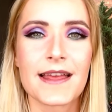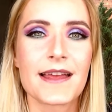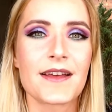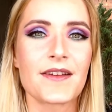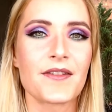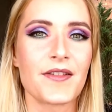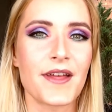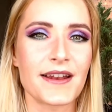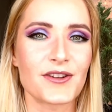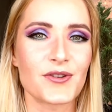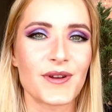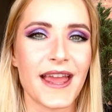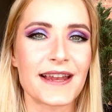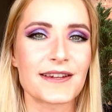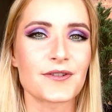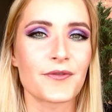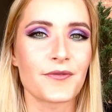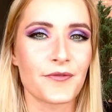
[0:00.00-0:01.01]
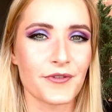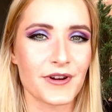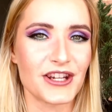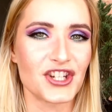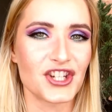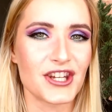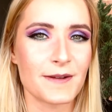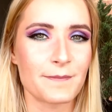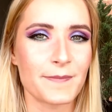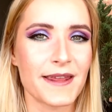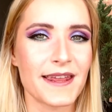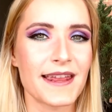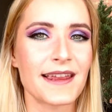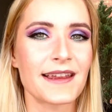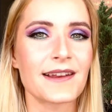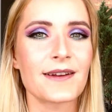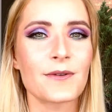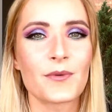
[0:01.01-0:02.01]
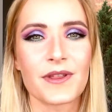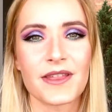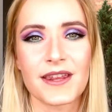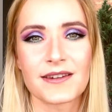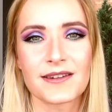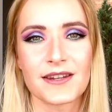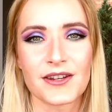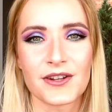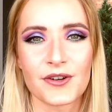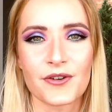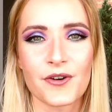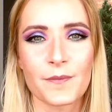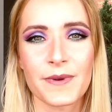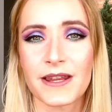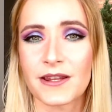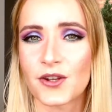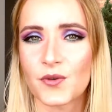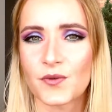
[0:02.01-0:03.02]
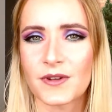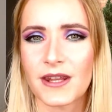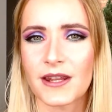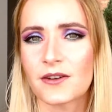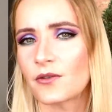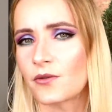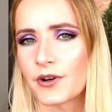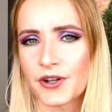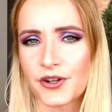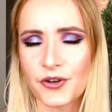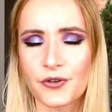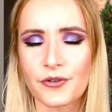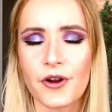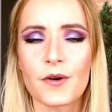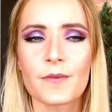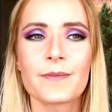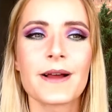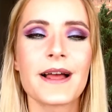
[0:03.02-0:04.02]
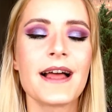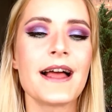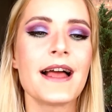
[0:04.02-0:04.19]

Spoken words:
then you get free shipping within the European Union or Europe.